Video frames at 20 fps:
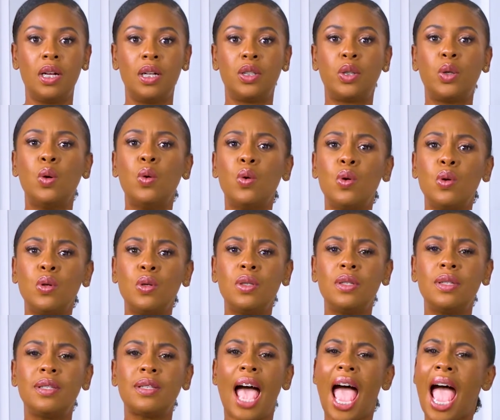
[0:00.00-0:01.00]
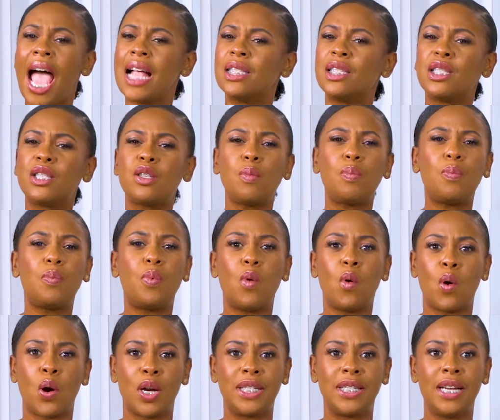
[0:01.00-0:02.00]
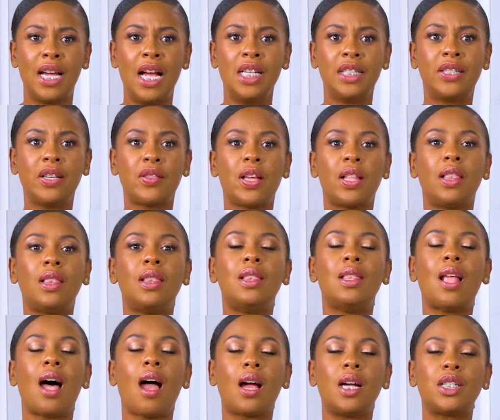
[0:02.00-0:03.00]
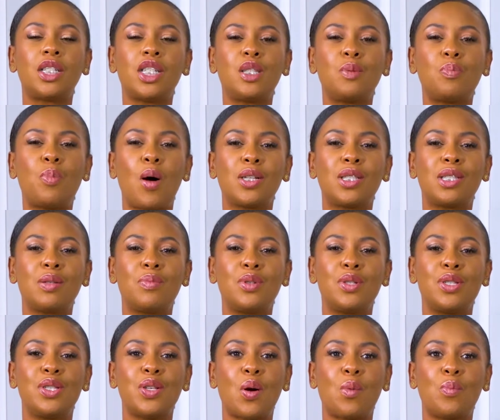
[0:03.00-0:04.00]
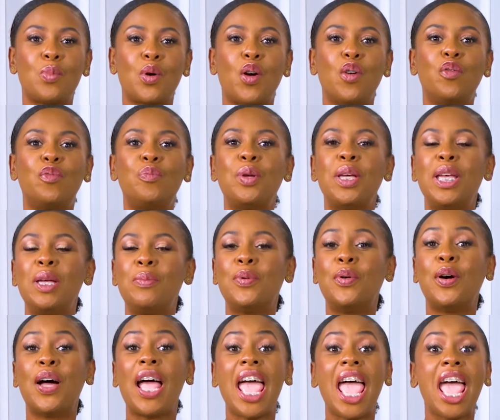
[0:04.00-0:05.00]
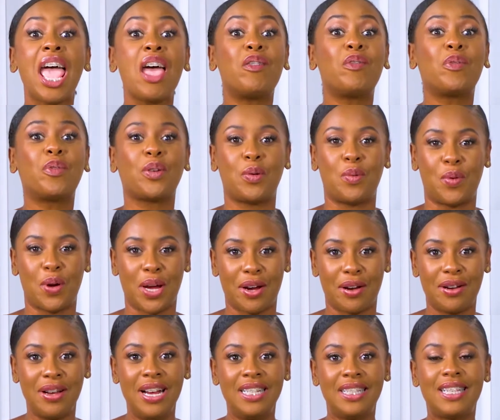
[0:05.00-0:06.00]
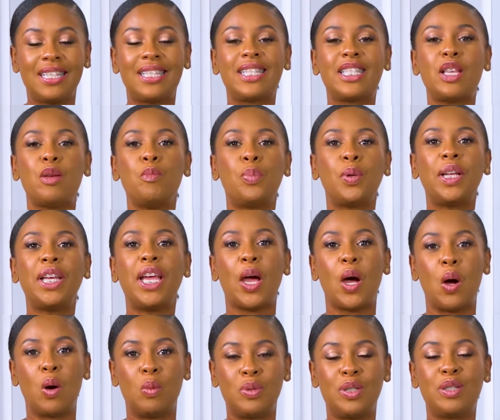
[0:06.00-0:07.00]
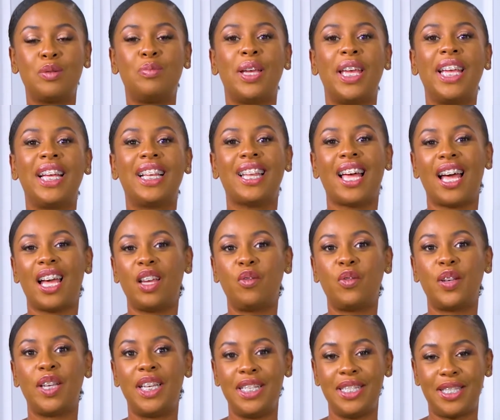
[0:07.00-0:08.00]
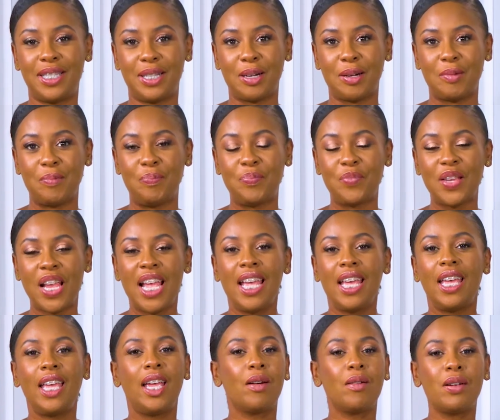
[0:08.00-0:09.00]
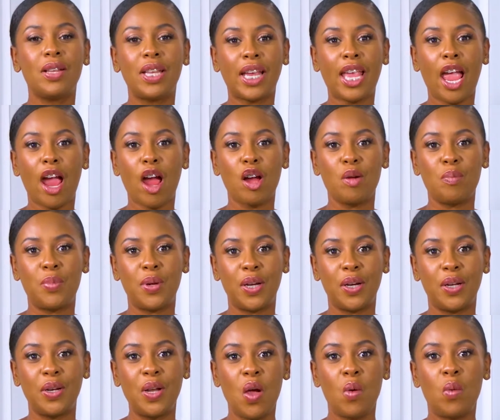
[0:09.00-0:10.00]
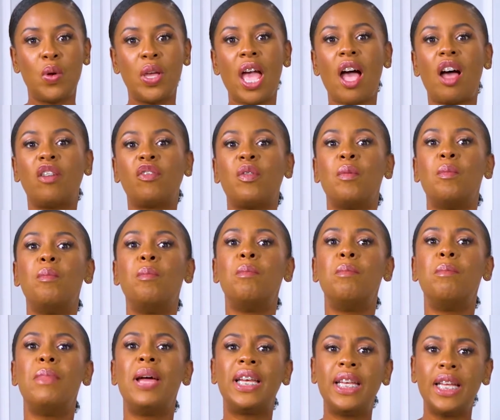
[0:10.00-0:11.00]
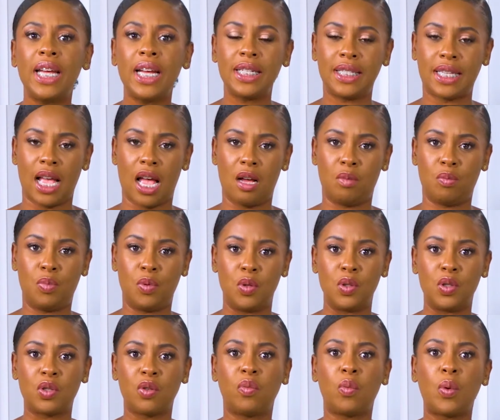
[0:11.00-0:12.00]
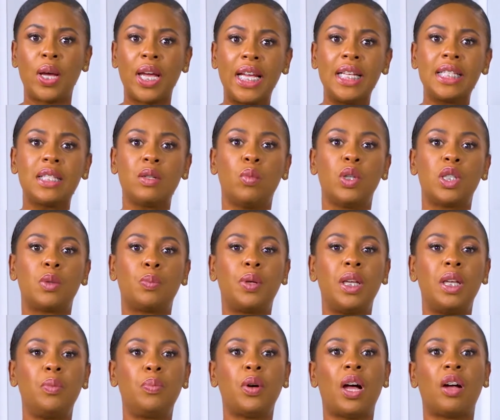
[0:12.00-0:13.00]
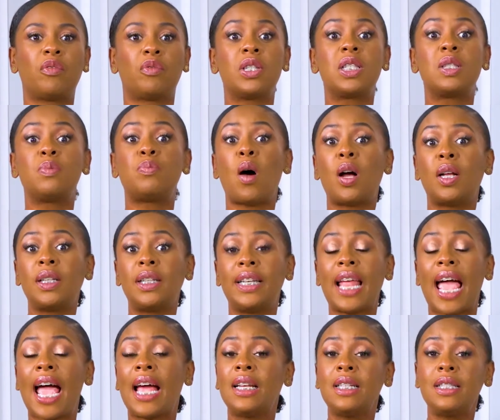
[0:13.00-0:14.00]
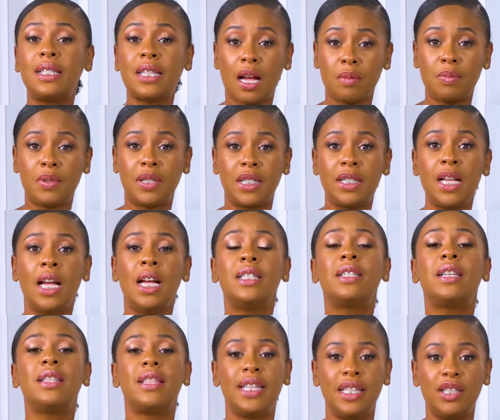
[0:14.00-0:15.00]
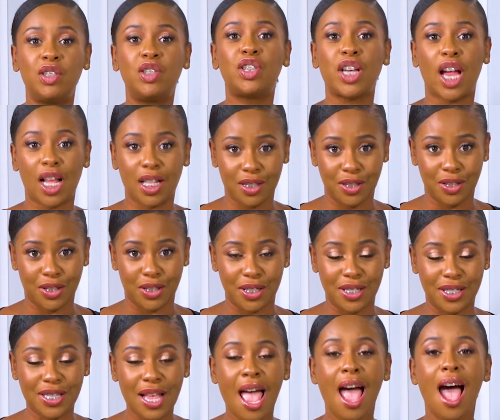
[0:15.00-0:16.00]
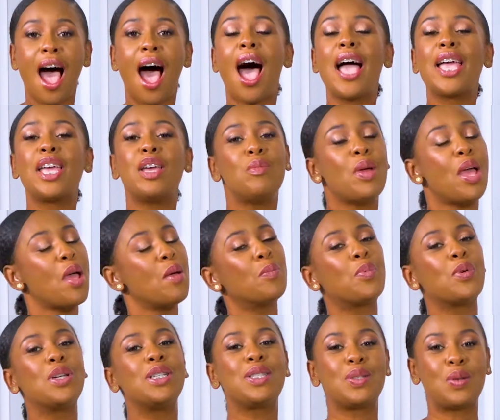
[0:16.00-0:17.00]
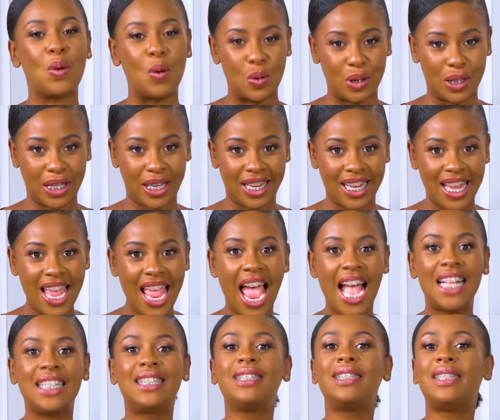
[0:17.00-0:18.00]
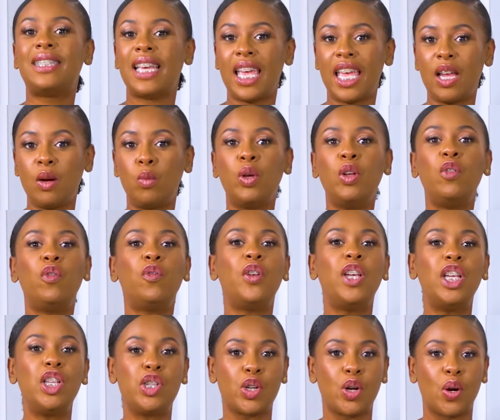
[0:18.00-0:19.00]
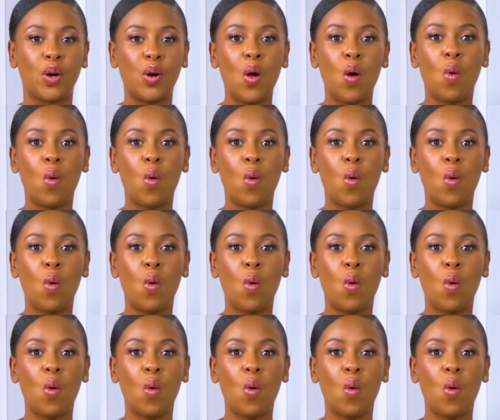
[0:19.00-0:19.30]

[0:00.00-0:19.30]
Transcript: tools, and support to the largest possible number of people everywhere to simply help to make life easier. Here in the Caribbean, we have many examples of ways in which people have responded and adapted to these challenges. I am Emprezz Golding, and today we feature